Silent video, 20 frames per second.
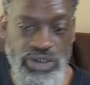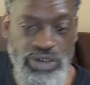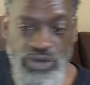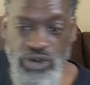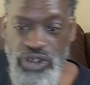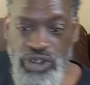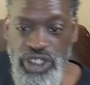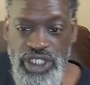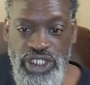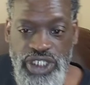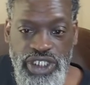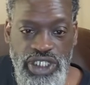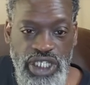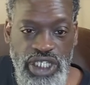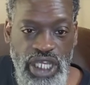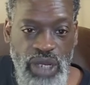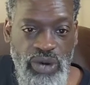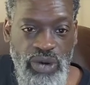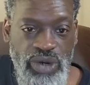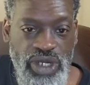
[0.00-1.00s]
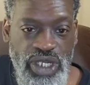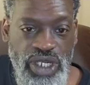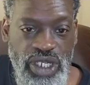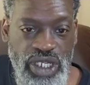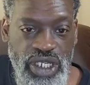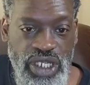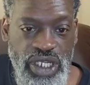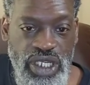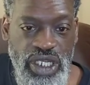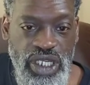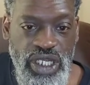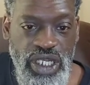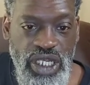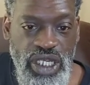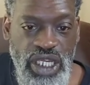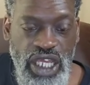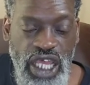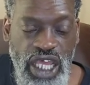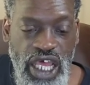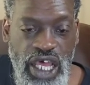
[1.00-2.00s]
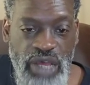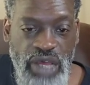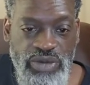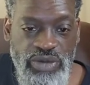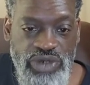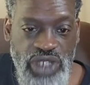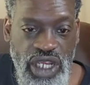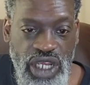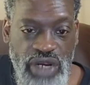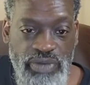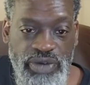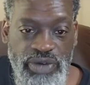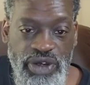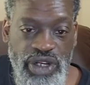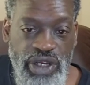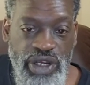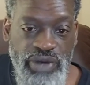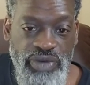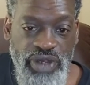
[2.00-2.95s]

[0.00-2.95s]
morning. I'm trying to build up